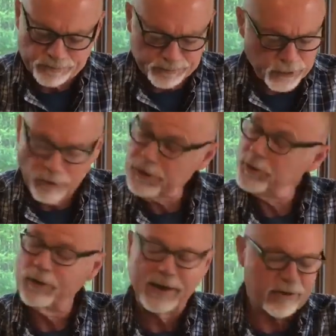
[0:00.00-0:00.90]
you're at
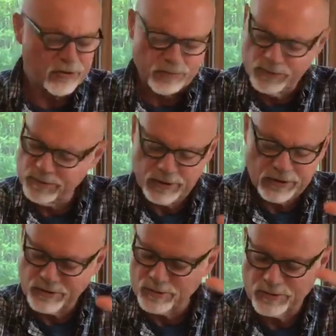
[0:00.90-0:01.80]
your house.
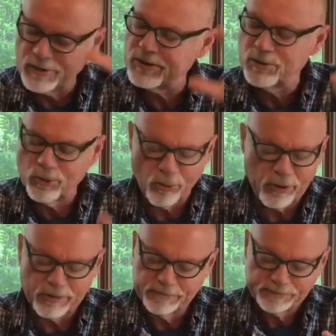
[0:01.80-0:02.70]
So
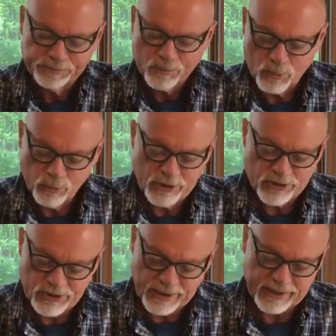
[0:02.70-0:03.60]
Lord, we
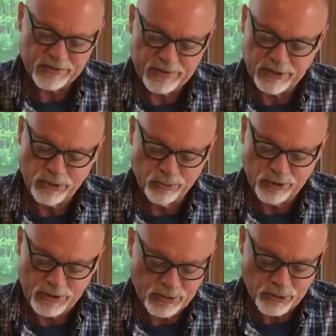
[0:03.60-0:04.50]
just ask that
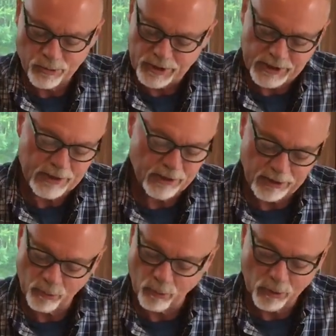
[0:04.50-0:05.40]
you would heal
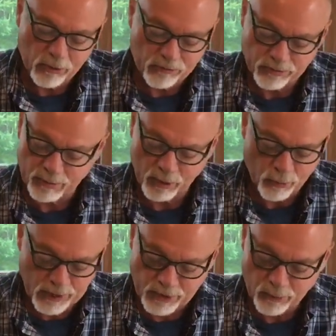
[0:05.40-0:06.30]
our world from our
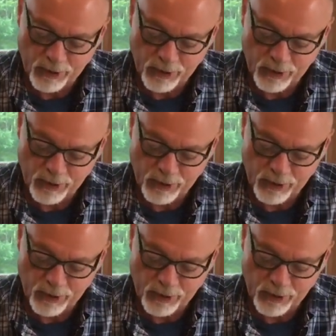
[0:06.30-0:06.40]
wicked